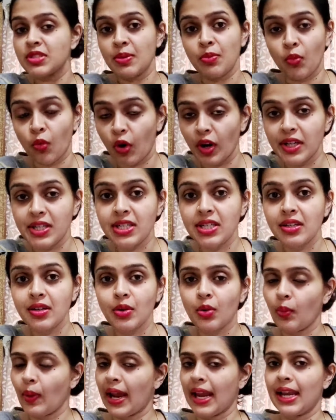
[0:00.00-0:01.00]
some water.
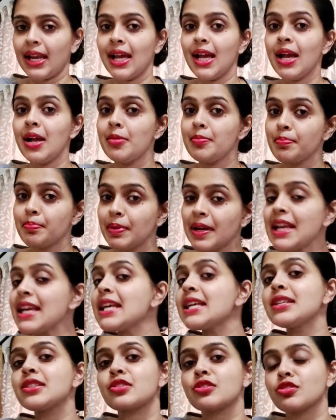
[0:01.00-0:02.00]
Well,
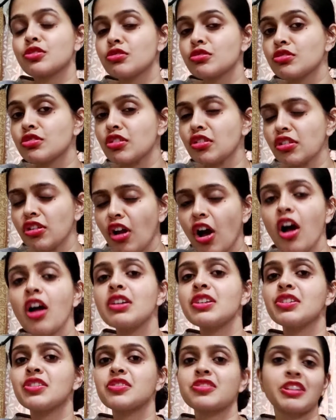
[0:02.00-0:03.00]
please do
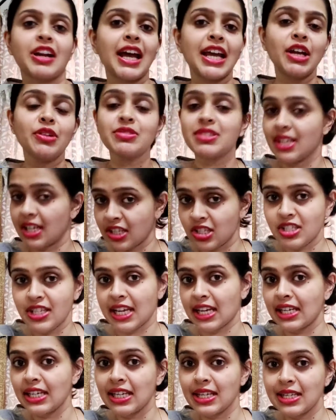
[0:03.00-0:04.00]
not try out such
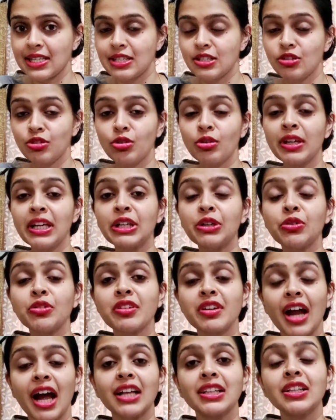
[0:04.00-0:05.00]
techniques. It
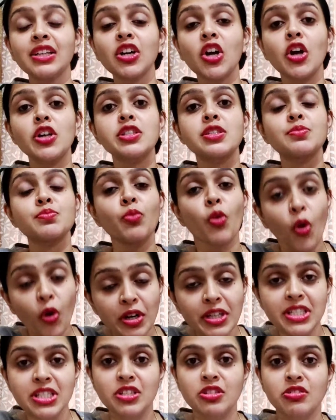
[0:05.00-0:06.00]
could rather cause
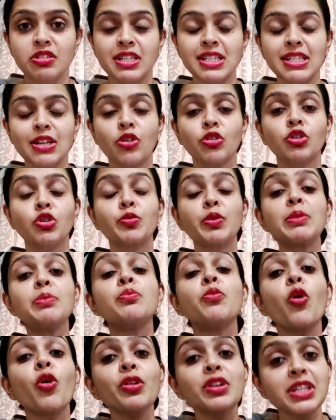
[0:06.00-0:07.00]
more distress or could be
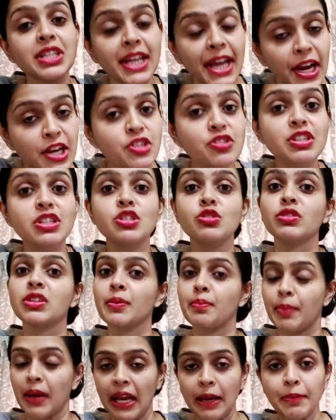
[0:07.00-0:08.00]
more dangerous to the
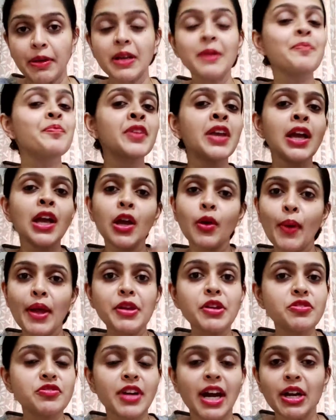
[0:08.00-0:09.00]
baby
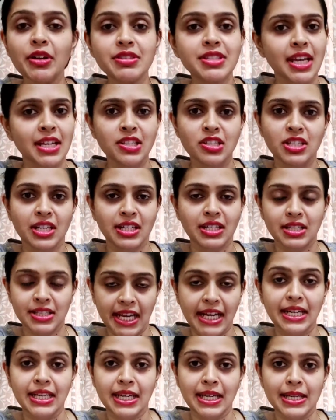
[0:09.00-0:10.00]
when you try out such
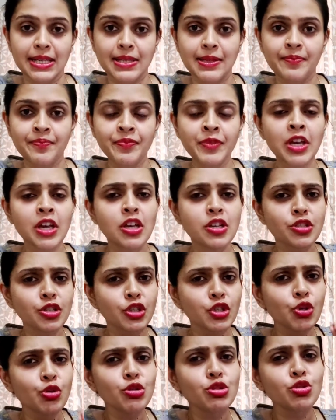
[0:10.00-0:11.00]
techniques.
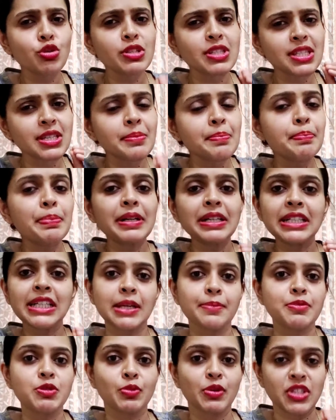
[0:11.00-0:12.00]
So use those simple
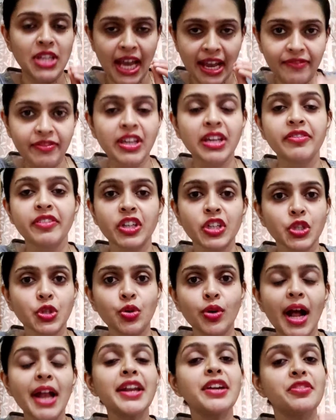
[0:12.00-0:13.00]
tips which I have given
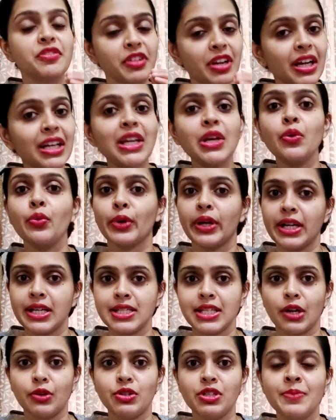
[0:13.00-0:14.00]
you and it really
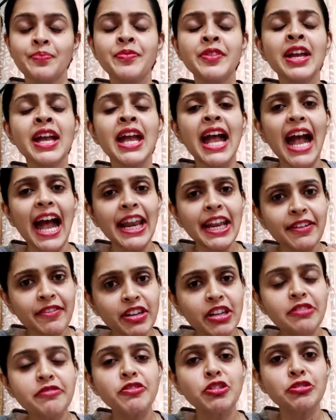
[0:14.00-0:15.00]
works out. And
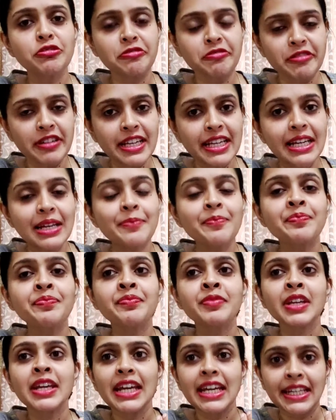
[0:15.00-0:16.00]
even if you feel
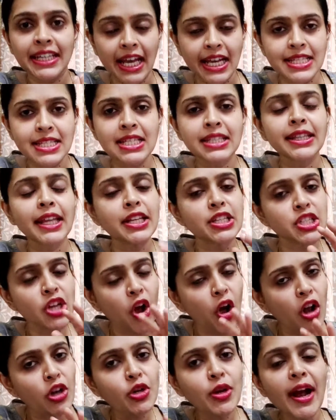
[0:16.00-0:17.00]
it doesn't, then
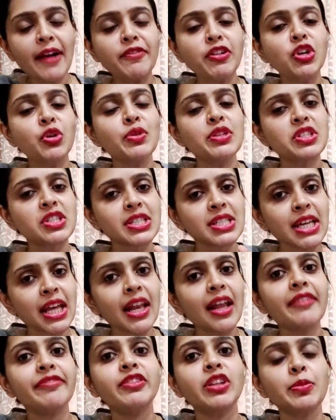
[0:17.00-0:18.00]
all you have to do is just
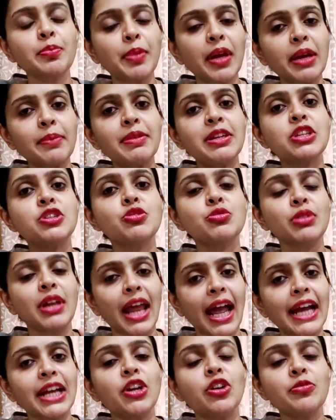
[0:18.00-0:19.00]
allow the baby to
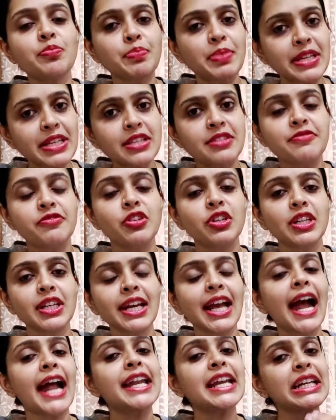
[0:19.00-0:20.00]
lie down
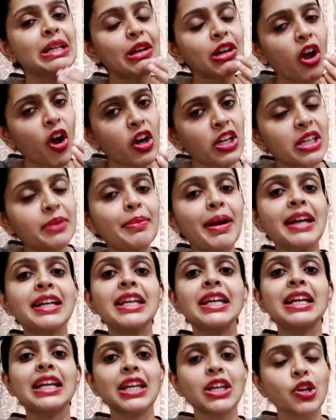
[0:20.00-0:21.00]
peacefully and it will
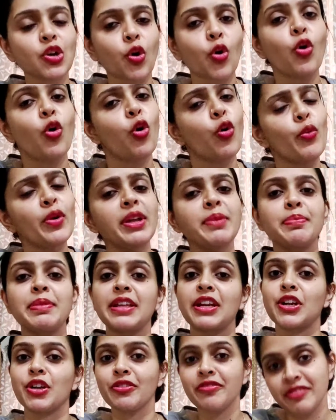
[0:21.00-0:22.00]
automatically go over a
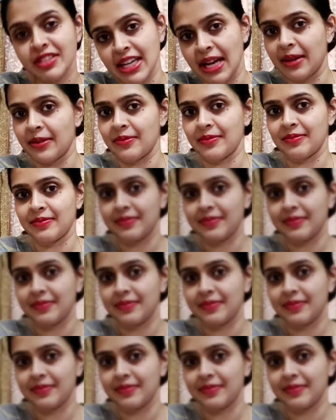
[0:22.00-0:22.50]
period of time.